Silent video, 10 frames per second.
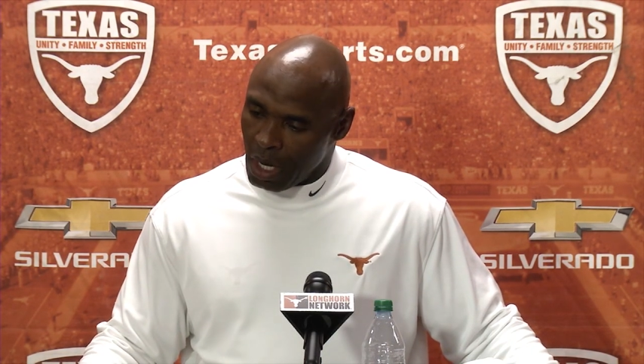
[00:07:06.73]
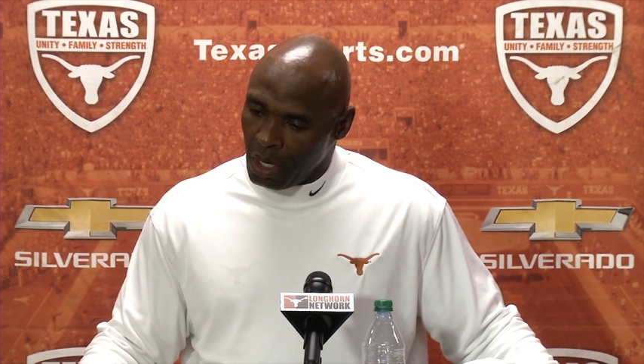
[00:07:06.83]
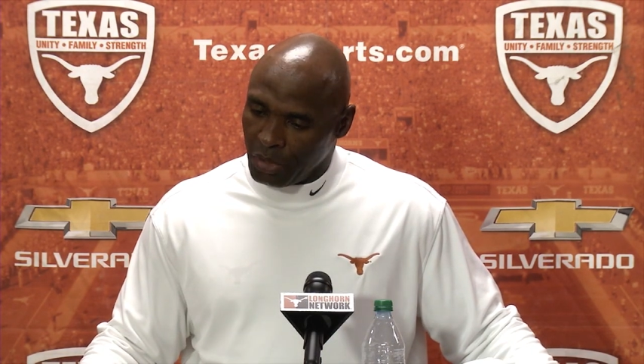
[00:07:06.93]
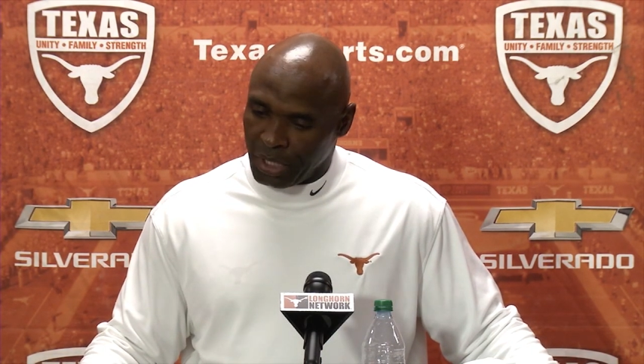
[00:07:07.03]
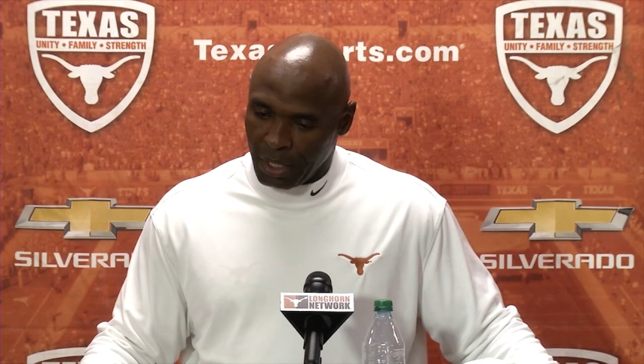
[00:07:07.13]

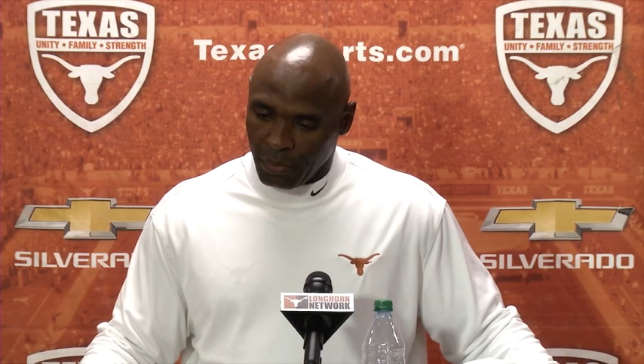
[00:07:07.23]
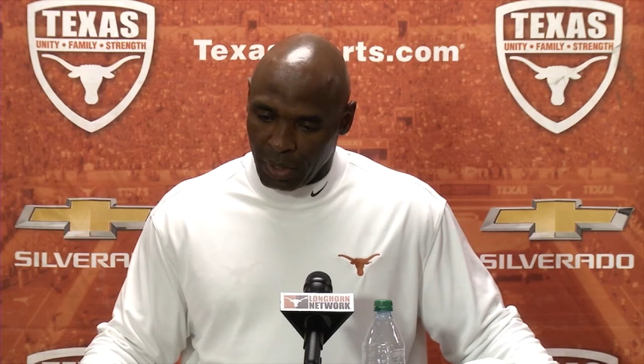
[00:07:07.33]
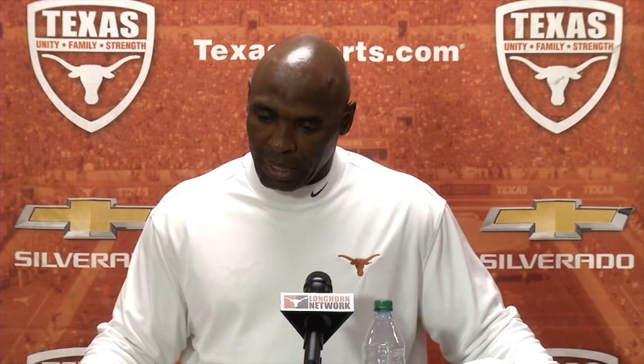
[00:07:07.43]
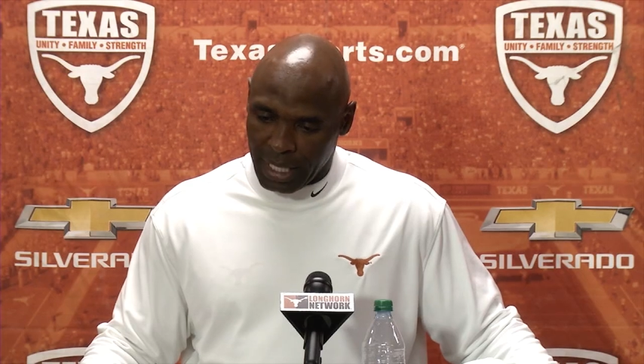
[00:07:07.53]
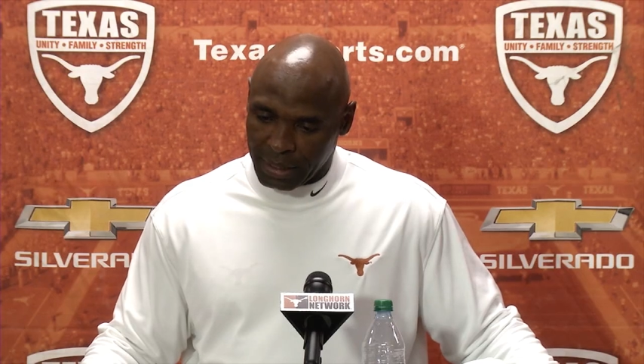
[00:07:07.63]
Oh, did a
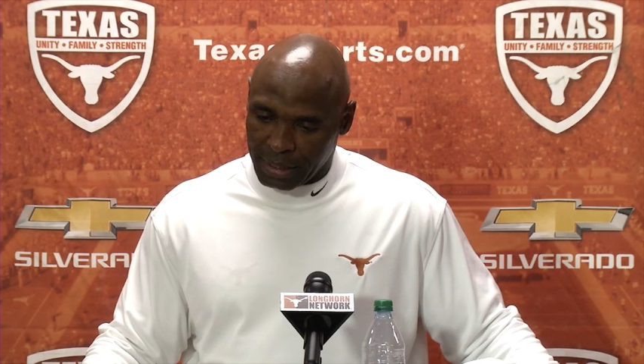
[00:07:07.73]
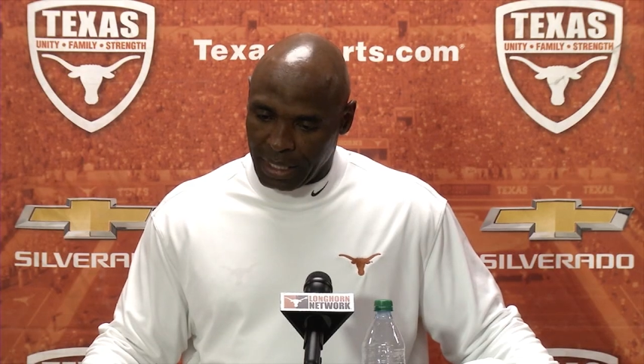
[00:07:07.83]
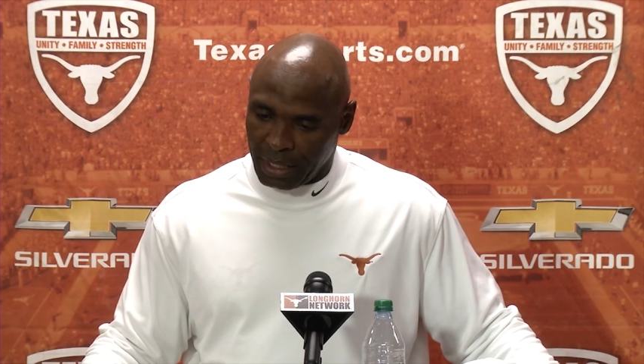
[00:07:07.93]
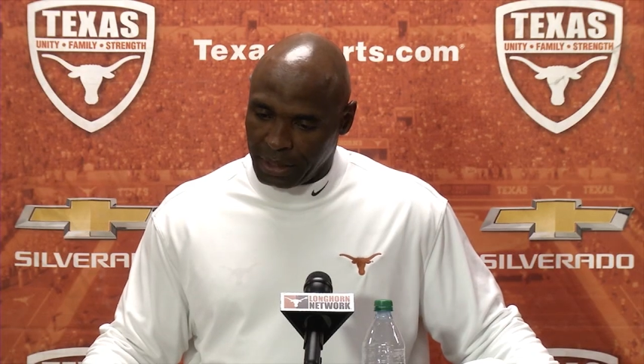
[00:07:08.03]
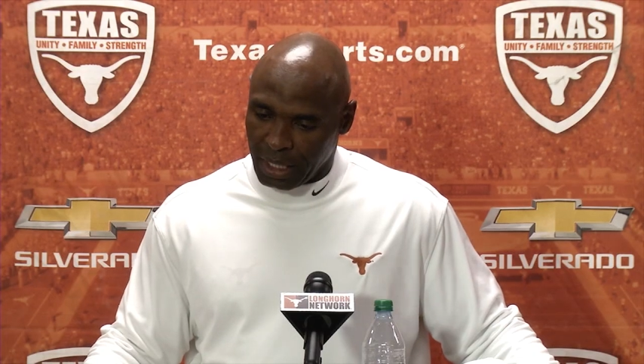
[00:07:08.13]
really
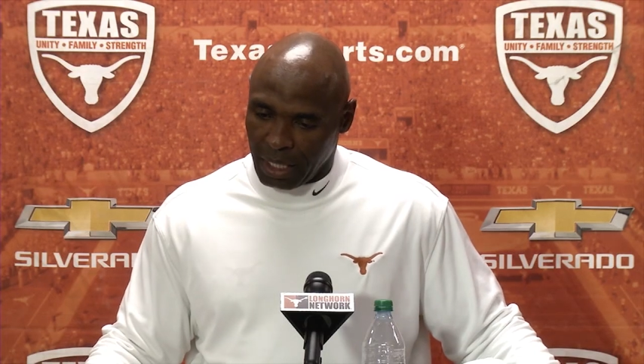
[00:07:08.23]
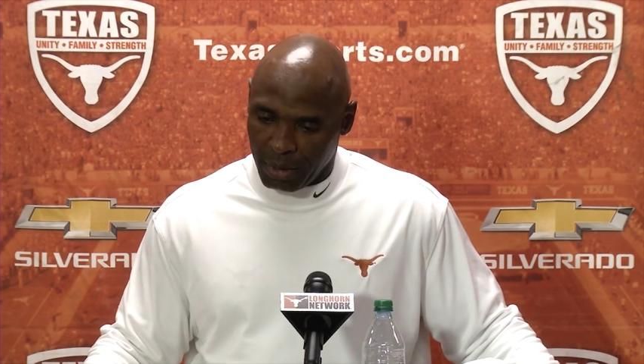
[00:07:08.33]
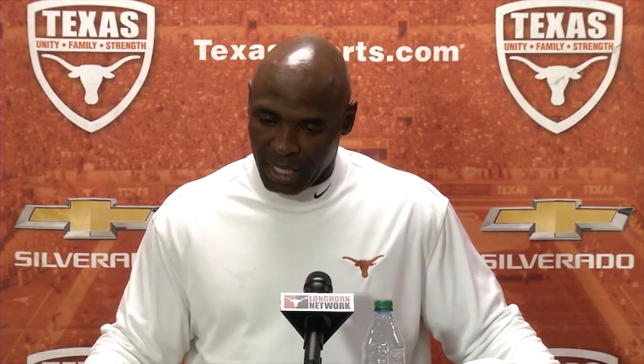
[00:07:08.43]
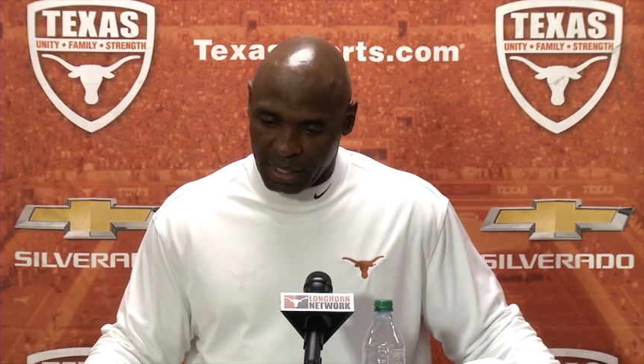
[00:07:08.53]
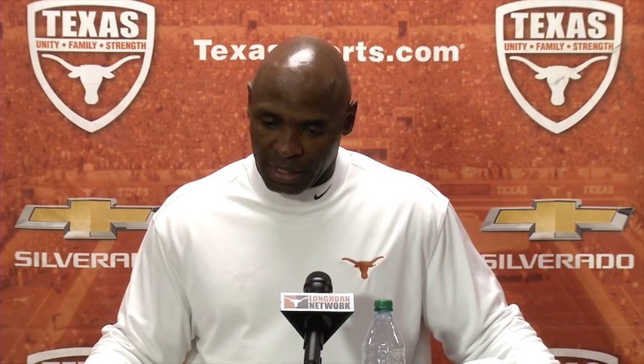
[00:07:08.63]
outstanding job
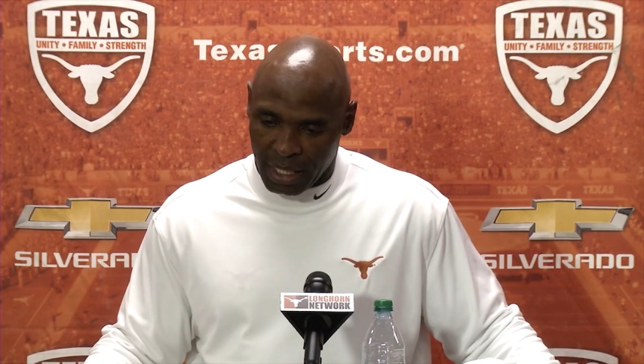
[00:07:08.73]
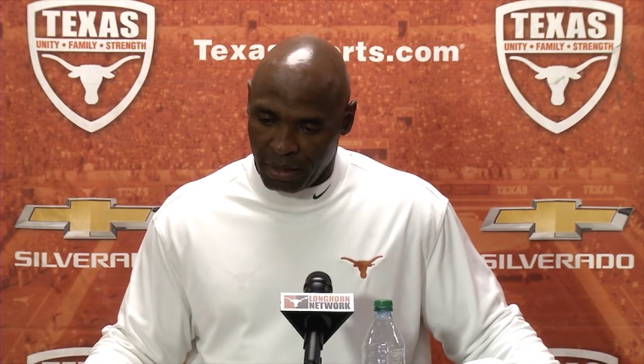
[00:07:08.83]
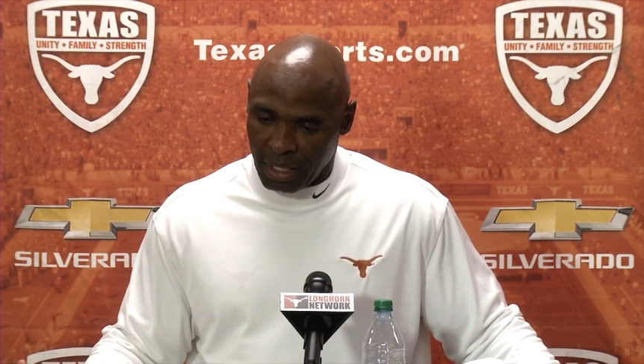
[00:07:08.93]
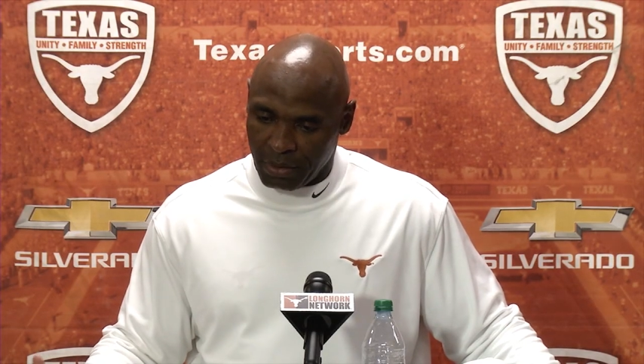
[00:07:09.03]
last Saturday.